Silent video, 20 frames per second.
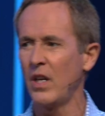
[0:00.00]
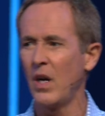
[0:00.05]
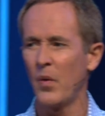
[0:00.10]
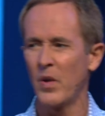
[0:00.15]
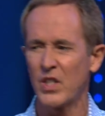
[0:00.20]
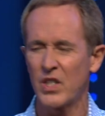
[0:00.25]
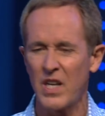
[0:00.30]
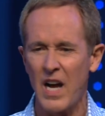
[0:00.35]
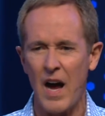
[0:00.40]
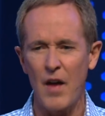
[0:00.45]

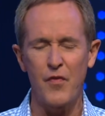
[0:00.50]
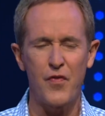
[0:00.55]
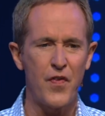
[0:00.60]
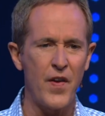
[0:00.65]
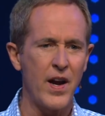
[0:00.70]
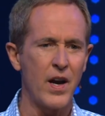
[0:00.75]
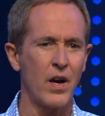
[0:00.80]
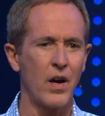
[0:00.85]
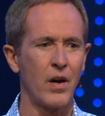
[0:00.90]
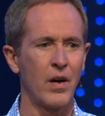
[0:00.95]
it's not
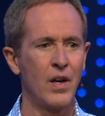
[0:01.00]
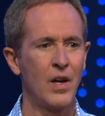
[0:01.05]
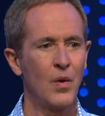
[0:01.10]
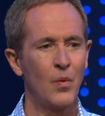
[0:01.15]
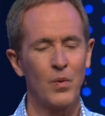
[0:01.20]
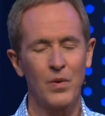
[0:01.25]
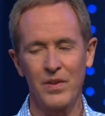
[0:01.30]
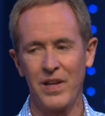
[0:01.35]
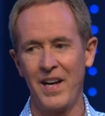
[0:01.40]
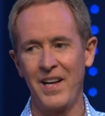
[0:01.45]
fair.
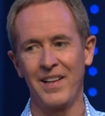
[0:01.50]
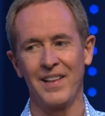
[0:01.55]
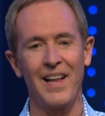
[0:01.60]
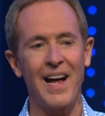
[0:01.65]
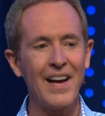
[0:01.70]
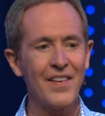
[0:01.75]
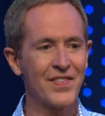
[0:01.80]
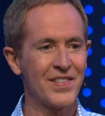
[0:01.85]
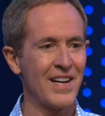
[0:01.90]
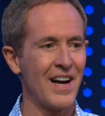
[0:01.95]
Well,
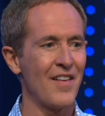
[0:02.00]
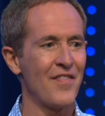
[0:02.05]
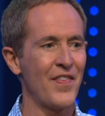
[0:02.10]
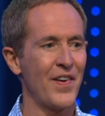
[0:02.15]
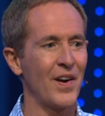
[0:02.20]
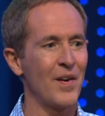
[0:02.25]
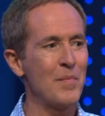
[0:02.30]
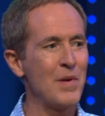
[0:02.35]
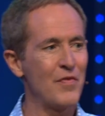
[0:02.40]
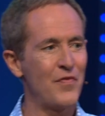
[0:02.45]
life's not
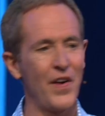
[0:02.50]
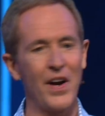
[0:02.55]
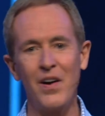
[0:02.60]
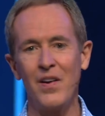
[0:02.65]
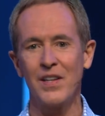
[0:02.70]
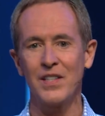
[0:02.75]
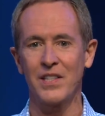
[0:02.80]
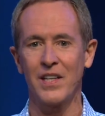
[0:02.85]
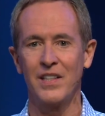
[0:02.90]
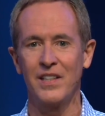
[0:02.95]
fair.
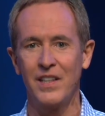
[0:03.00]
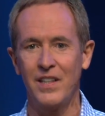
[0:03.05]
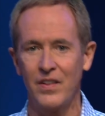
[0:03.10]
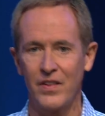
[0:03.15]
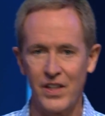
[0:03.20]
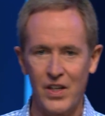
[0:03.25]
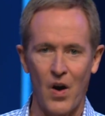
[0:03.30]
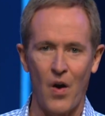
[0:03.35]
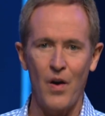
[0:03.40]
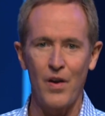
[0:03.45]
Fairness ended
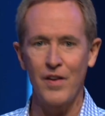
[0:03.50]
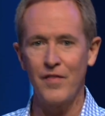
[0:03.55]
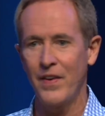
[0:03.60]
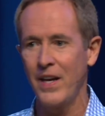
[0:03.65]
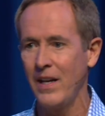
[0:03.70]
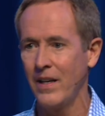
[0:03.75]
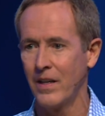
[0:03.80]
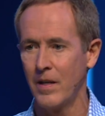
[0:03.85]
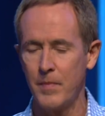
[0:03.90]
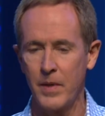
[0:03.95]
in the Garden
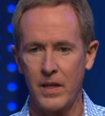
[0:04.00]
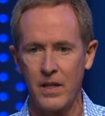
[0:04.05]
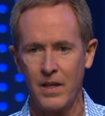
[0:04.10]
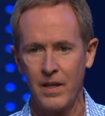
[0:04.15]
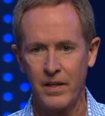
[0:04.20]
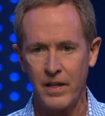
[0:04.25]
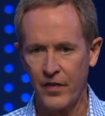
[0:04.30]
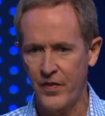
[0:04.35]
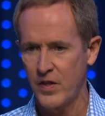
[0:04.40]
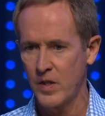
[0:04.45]
of Eden.
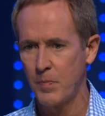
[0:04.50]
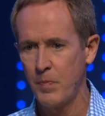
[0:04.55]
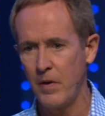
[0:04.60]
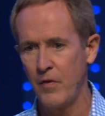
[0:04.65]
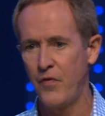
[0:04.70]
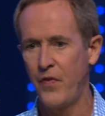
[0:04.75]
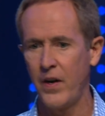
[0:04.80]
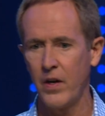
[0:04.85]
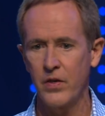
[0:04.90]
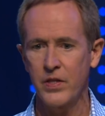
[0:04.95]
Nothing's
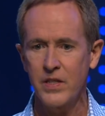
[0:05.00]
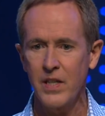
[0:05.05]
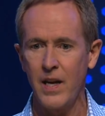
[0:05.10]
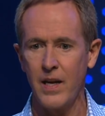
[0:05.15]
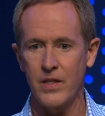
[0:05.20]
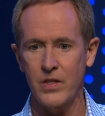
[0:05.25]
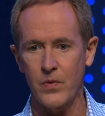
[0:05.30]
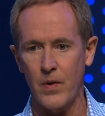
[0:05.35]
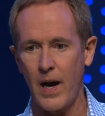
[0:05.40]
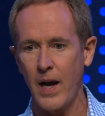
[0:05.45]
been fair
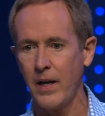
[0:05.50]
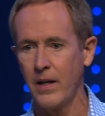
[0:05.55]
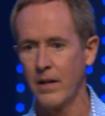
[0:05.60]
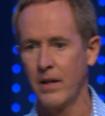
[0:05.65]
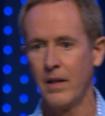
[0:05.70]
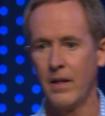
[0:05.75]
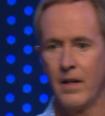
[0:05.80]
since, right?